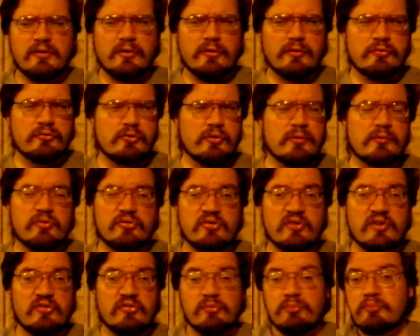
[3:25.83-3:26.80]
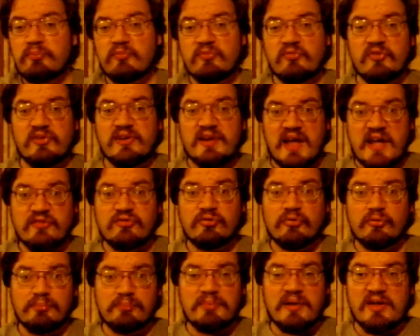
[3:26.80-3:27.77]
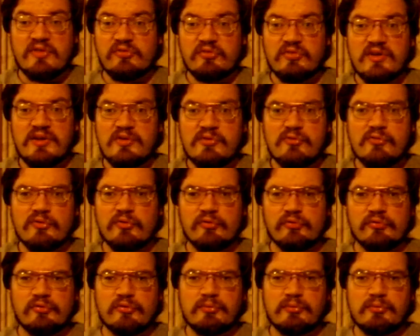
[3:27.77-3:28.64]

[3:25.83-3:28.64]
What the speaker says: doing what's in its financial best interest?